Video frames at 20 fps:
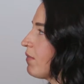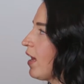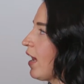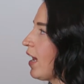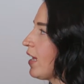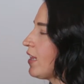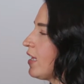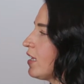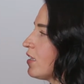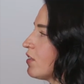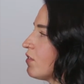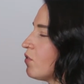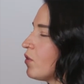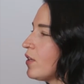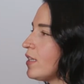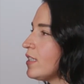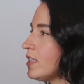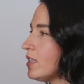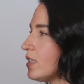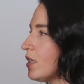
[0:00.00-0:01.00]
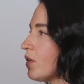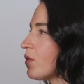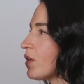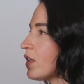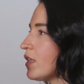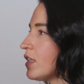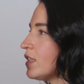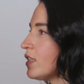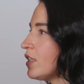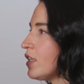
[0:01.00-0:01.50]
I think the voices that we're
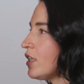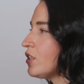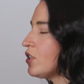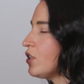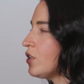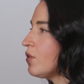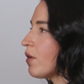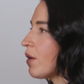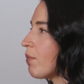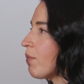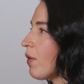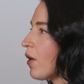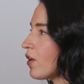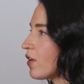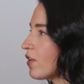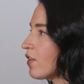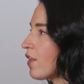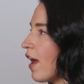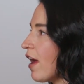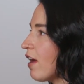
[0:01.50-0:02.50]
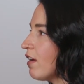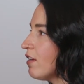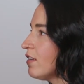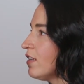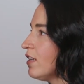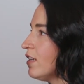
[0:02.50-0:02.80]
listening to are part of that,